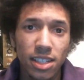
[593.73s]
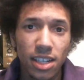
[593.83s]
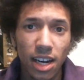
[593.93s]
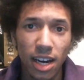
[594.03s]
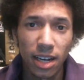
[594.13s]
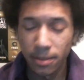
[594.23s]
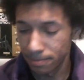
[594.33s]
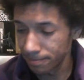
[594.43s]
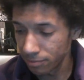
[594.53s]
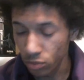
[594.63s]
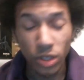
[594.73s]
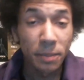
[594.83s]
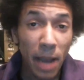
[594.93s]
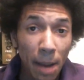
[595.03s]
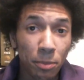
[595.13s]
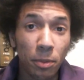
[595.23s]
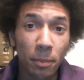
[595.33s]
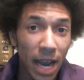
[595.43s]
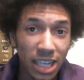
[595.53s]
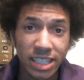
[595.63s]
remappable
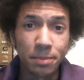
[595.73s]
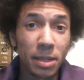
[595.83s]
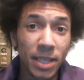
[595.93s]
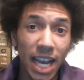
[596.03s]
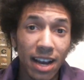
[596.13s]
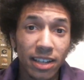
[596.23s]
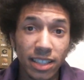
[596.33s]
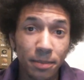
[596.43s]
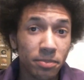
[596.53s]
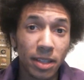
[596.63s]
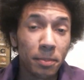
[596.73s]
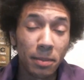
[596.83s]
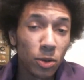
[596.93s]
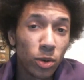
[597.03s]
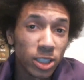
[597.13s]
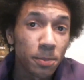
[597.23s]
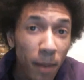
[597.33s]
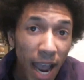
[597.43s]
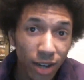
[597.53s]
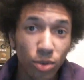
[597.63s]
mouse that maybe wants
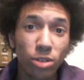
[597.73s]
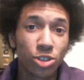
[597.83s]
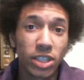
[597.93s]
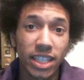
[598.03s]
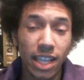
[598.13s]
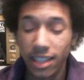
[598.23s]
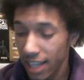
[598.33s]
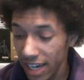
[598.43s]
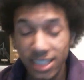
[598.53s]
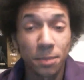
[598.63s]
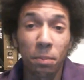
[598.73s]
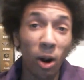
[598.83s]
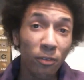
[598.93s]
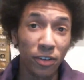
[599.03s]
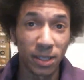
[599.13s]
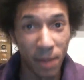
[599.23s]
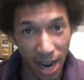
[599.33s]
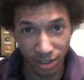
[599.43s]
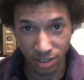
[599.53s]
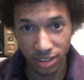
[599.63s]
macros or anything like that, it's a perfect
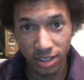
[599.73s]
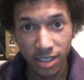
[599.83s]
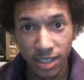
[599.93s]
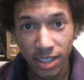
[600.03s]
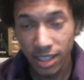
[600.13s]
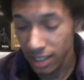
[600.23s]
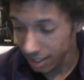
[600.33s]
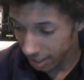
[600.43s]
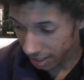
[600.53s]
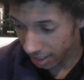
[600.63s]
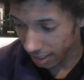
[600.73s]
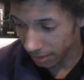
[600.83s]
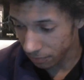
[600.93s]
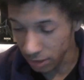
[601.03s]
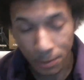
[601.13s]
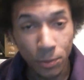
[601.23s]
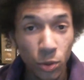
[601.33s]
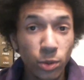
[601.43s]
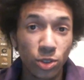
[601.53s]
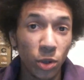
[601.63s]
mouse. For the people
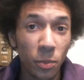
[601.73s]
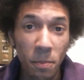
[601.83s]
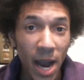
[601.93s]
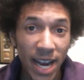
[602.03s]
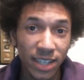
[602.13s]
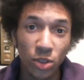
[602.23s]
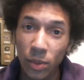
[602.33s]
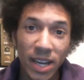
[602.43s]
who don't mind the way it